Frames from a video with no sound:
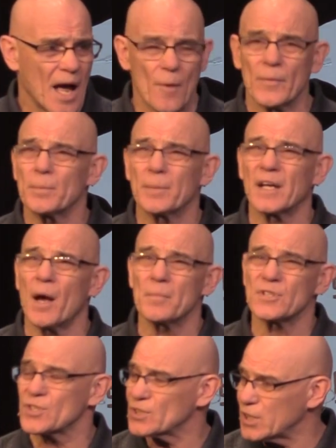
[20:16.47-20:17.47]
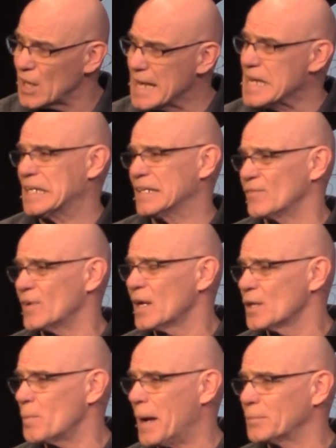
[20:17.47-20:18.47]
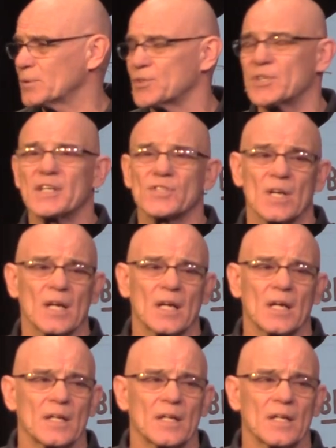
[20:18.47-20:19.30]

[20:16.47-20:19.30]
And we've become a slave. The Bible says